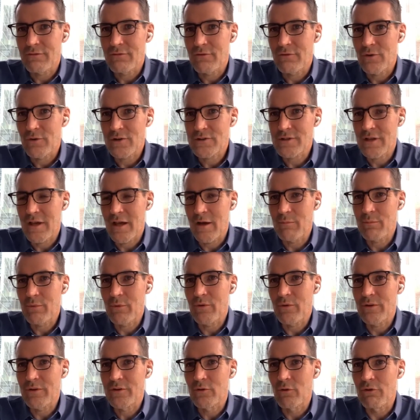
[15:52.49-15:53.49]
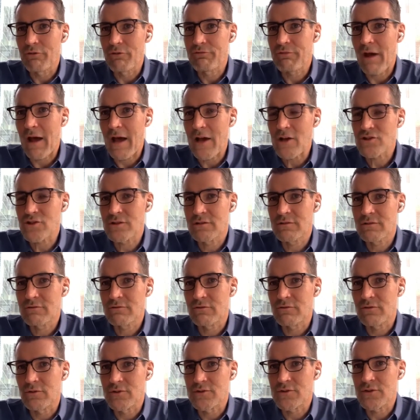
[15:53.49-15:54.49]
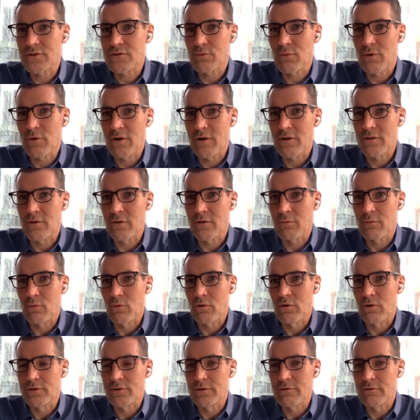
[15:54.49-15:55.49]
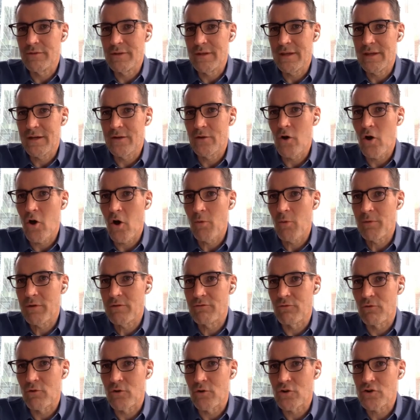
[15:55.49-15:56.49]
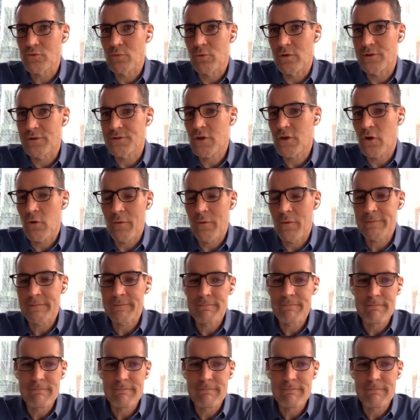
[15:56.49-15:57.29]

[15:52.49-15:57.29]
for example, and old-fashioned, versus where the world of the in-home and virtual is going?